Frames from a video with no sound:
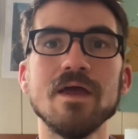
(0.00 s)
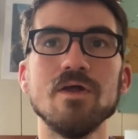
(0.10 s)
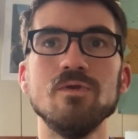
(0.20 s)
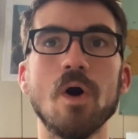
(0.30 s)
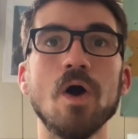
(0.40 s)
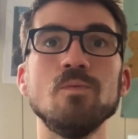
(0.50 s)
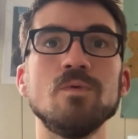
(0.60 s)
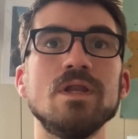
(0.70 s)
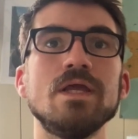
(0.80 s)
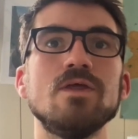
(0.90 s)
not
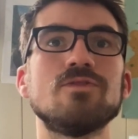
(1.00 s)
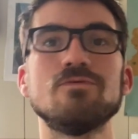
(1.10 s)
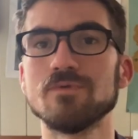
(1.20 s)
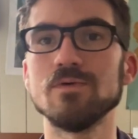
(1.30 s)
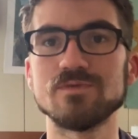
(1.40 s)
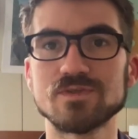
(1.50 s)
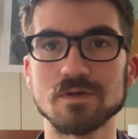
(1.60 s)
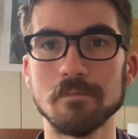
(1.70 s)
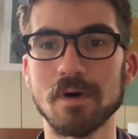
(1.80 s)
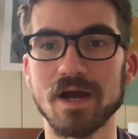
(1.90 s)
only the routes
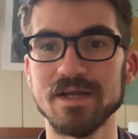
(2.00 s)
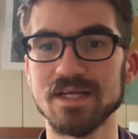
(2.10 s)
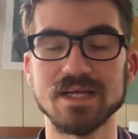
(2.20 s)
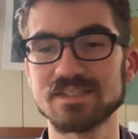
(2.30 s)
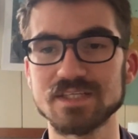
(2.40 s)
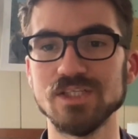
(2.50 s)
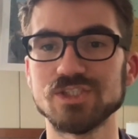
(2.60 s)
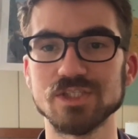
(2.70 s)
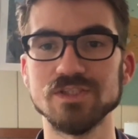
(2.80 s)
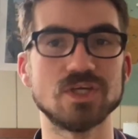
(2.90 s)
my
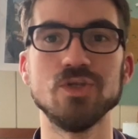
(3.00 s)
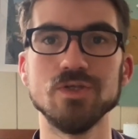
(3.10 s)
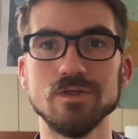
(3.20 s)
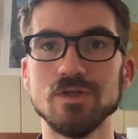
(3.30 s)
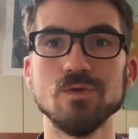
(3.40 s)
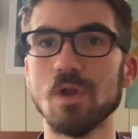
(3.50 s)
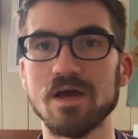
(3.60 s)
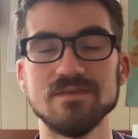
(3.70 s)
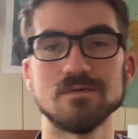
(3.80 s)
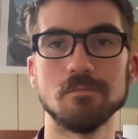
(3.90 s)
extensions and new
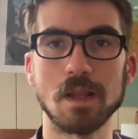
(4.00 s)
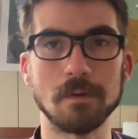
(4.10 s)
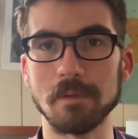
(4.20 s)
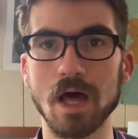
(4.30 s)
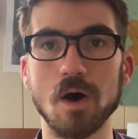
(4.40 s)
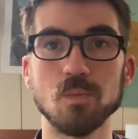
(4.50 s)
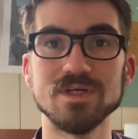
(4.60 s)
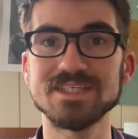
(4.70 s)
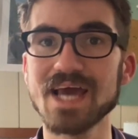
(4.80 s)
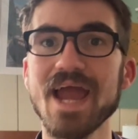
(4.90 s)
lines and blah blah blah
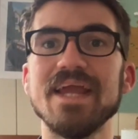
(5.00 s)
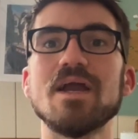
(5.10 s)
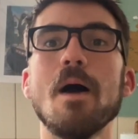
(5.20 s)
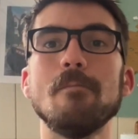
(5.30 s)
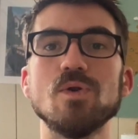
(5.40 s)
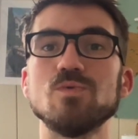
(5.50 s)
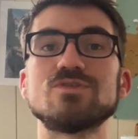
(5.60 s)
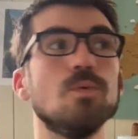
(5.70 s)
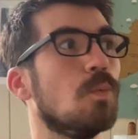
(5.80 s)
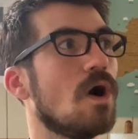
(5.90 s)
would take, but
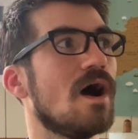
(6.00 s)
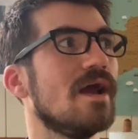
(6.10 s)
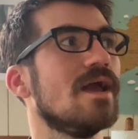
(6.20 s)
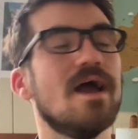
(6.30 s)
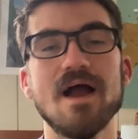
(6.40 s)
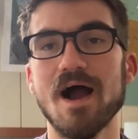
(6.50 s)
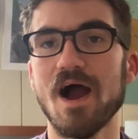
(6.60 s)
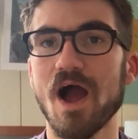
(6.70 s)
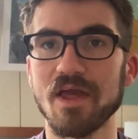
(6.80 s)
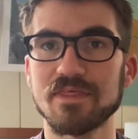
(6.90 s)
also why
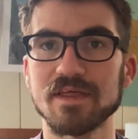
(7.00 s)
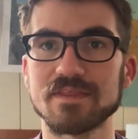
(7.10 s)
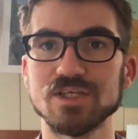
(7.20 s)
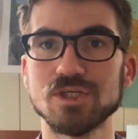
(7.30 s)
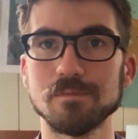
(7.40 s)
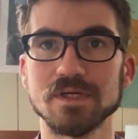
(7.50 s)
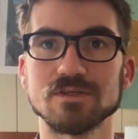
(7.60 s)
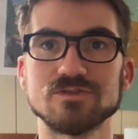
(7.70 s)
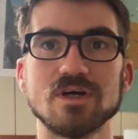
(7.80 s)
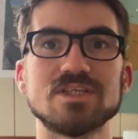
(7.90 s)
I think they should be
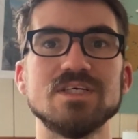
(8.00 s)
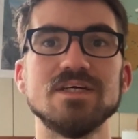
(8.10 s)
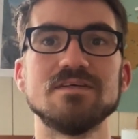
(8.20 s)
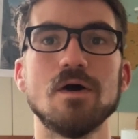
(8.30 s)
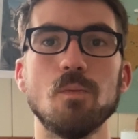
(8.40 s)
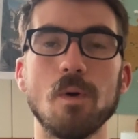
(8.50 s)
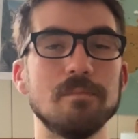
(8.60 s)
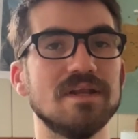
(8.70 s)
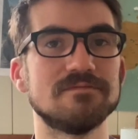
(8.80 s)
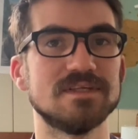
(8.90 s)
constructed, what
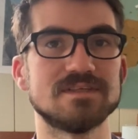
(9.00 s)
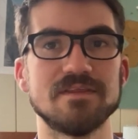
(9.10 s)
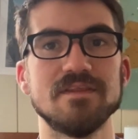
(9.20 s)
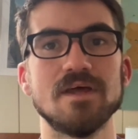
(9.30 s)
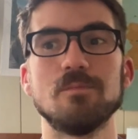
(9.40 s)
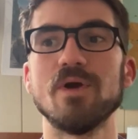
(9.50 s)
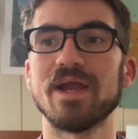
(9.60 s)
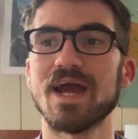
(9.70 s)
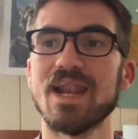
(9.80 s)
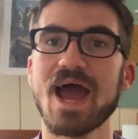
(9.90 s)
benefits I think they'll
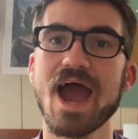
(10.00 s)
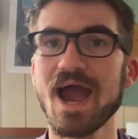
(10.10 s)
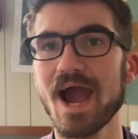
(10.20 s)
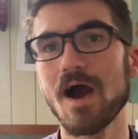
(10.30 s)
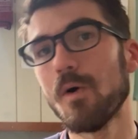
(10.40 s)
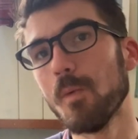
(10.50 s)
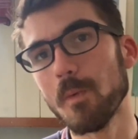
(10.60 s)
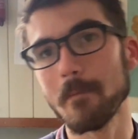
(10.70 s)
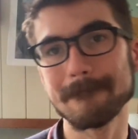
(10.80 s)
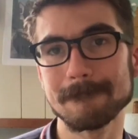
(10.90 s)
bring, and
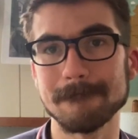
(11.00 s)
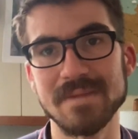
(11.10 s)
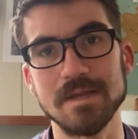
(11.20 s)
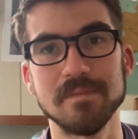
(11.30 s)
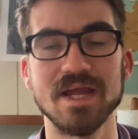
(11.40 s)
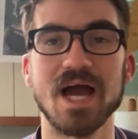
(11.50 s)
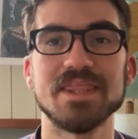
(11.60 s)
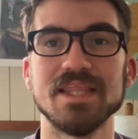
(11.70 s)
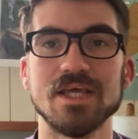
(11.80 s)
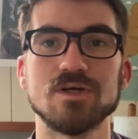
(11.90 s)
how maybe I
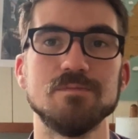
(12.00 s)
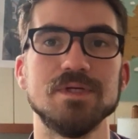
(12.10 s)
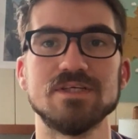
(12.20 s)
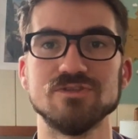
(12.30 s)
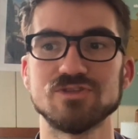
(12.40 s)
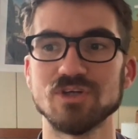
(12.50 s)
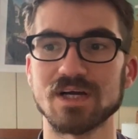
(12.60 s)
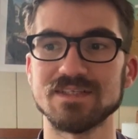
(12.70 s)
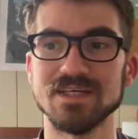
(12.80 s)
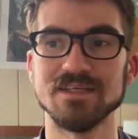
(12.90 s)
think they could be
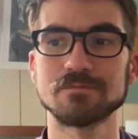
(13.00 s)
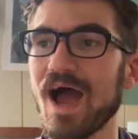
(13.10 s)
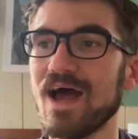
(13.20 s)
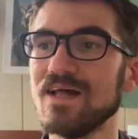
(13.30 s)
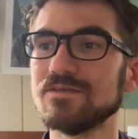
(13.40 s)
constructed. And